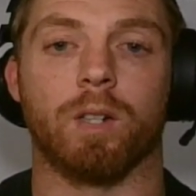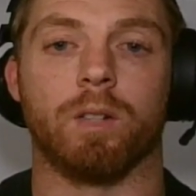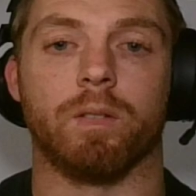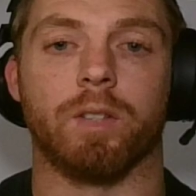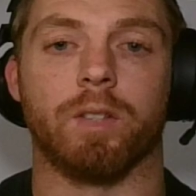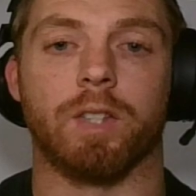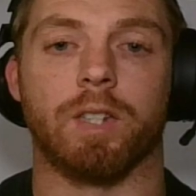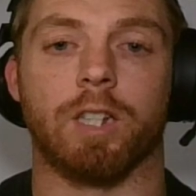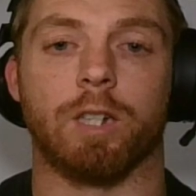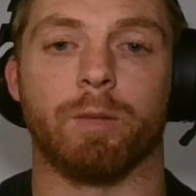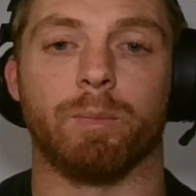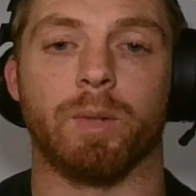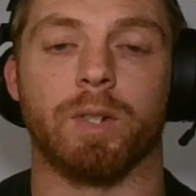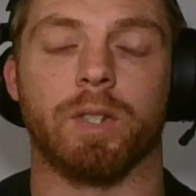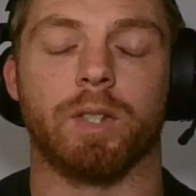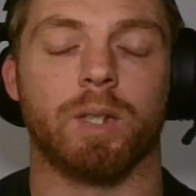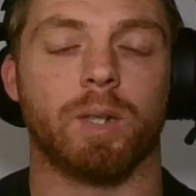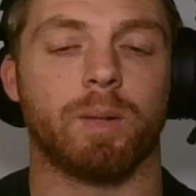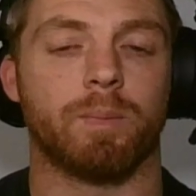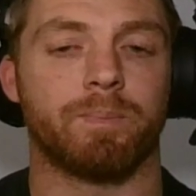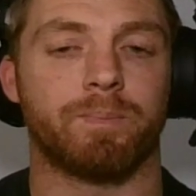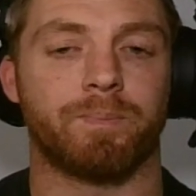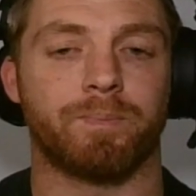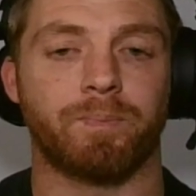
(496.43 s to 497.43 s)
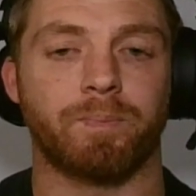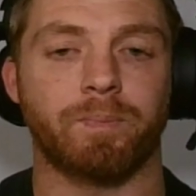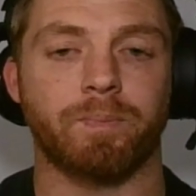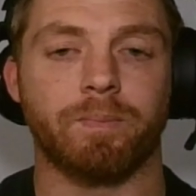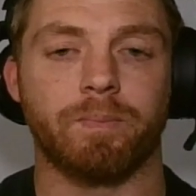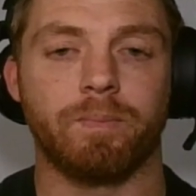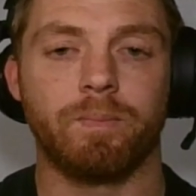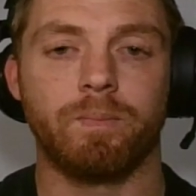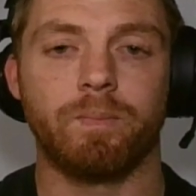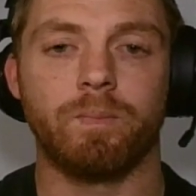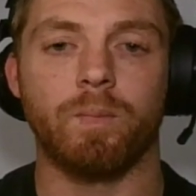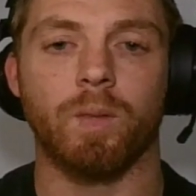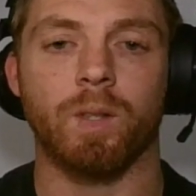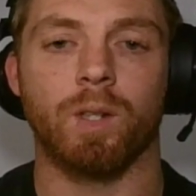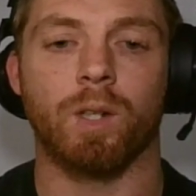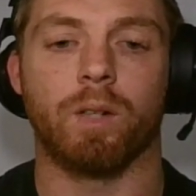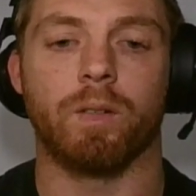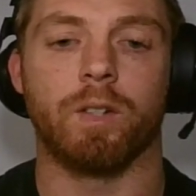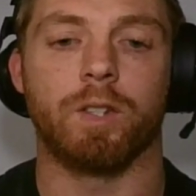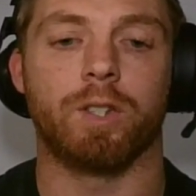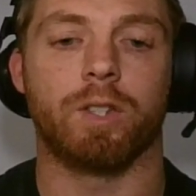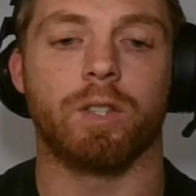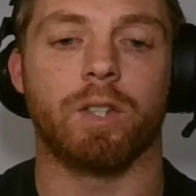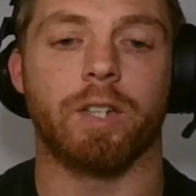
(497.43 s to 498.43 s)
limit,
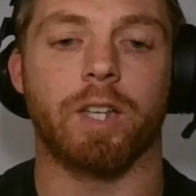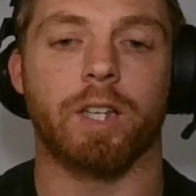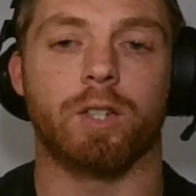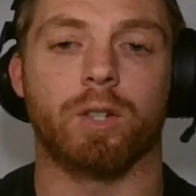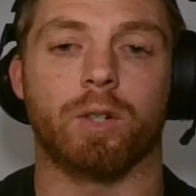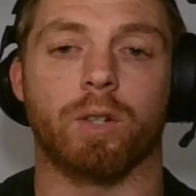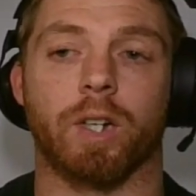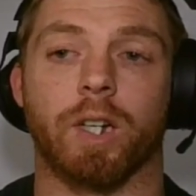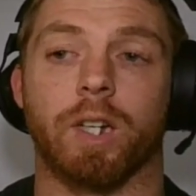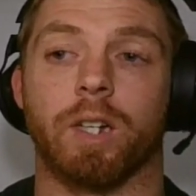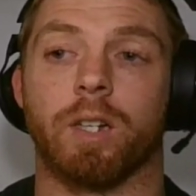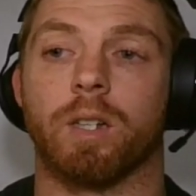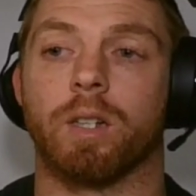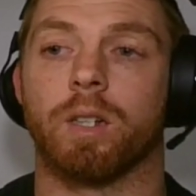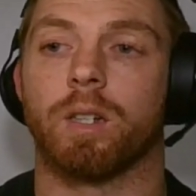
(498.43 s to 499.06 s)
over to the next grade.